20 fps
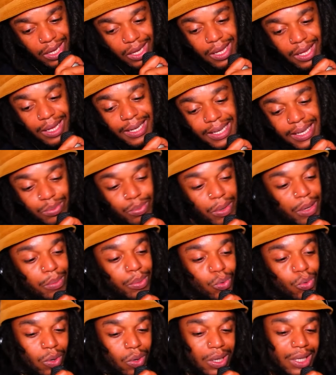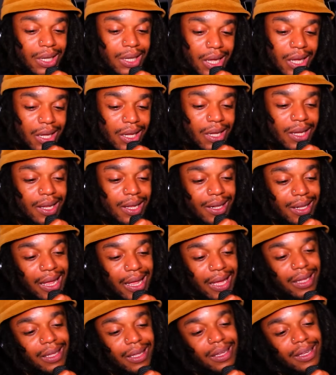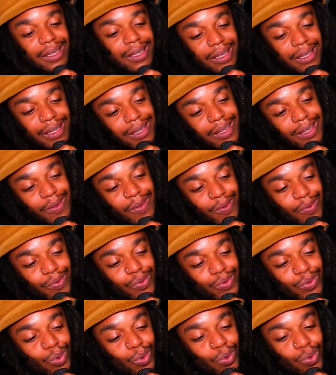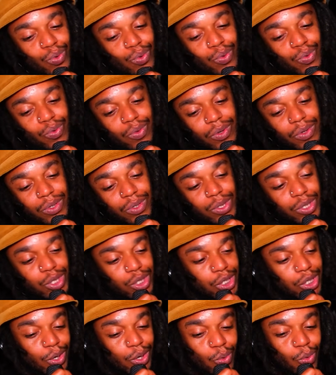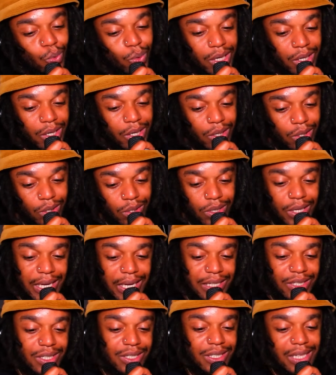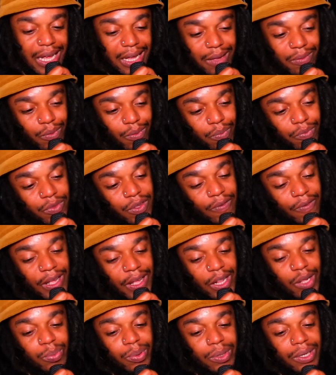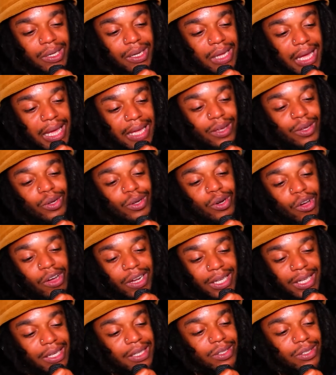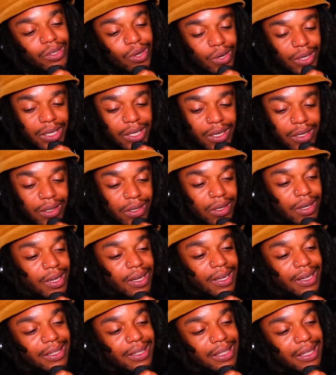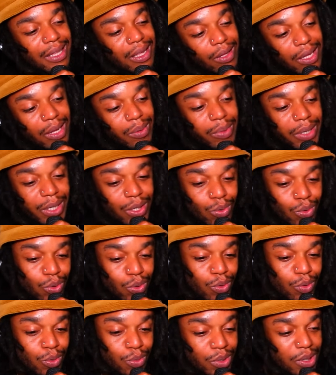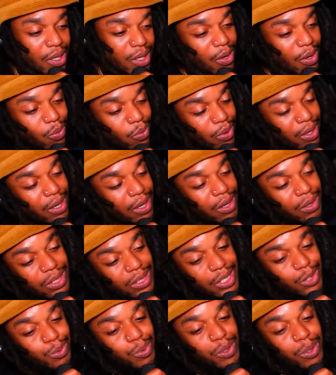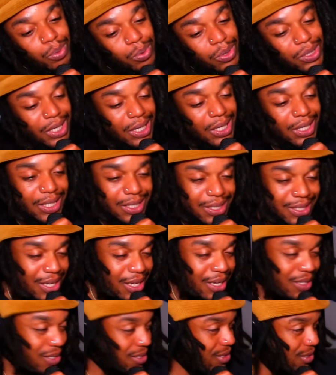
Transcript: Because maybe one day, like, through sheer will and just like developing a good audience on here, they'll let me in the rooms where these people say these things